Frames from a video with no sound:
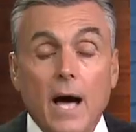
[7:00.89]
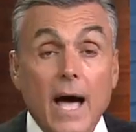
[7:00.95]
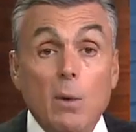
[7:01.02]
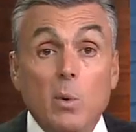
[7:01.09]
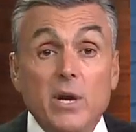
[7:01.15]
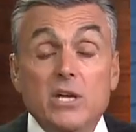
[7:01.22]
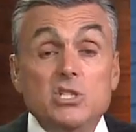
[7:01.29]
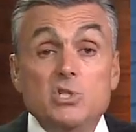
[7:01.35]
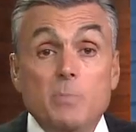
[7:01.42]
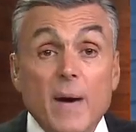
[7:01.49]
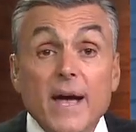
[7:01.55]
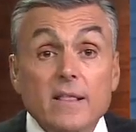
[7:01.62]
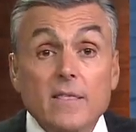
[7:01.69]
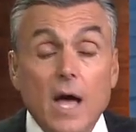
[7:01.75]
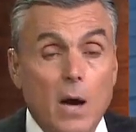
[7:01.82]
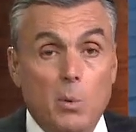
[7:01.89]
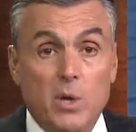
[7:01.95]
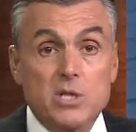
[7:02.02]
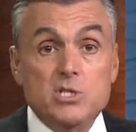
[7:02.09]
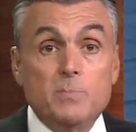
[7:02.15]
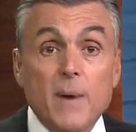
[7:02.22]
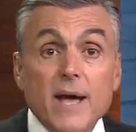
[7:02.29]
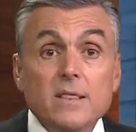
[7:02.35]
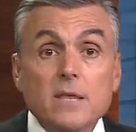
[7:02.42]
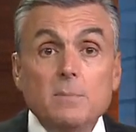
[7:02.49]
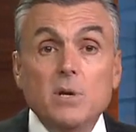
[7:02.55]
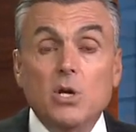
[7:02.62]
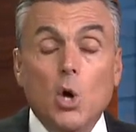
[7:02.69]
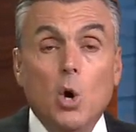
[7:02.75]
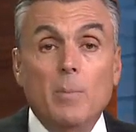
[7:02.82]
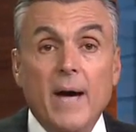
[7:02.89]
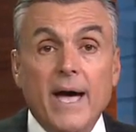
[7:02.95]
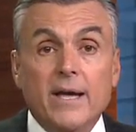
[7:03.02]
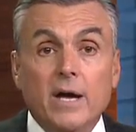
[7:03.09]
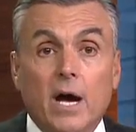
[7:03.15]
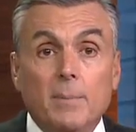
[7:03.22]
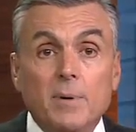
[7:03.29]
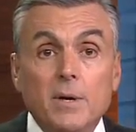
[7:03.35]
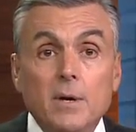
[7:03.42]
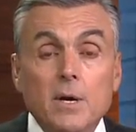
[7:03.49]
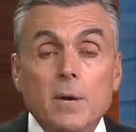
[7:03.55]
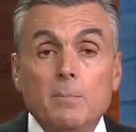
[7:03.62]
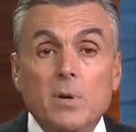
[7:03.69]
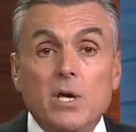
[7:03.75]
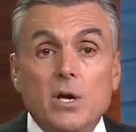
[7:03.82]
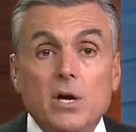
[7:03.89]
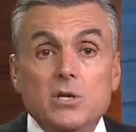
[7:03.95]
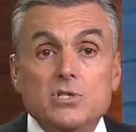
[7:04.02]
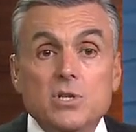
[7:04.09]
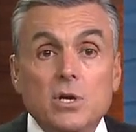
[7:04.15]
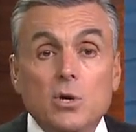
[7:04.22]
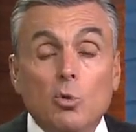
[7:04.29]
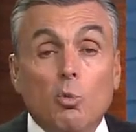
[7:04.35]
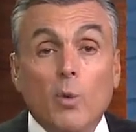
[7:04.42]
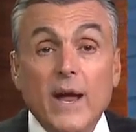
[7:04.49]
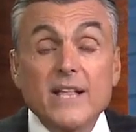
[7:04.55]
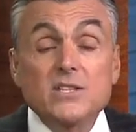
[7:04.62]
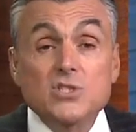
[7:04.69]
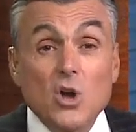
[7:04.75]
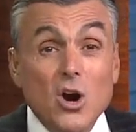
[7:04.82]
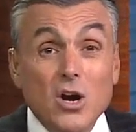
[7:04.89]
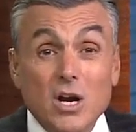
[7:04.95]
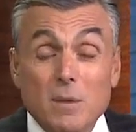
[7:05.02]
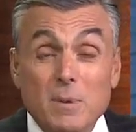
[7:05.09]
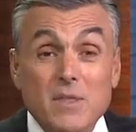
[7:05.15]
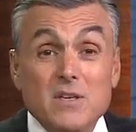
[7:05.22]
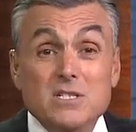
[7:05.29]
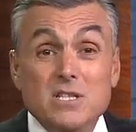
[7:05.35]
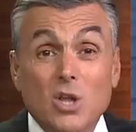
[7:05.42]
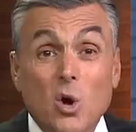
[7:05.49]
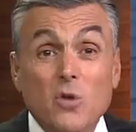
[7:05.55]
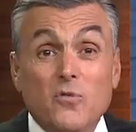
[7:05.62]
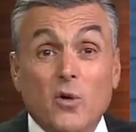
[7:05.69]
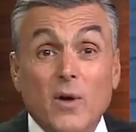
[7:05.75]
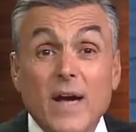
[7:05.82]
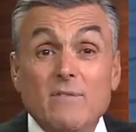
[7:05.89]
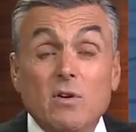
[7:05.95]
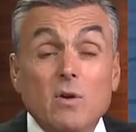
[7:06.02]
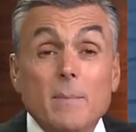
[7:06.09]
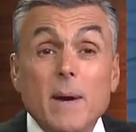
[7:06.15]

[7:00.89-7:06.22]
I would expect that. I would expect them to go back up, because rents aren't going to be this low forever.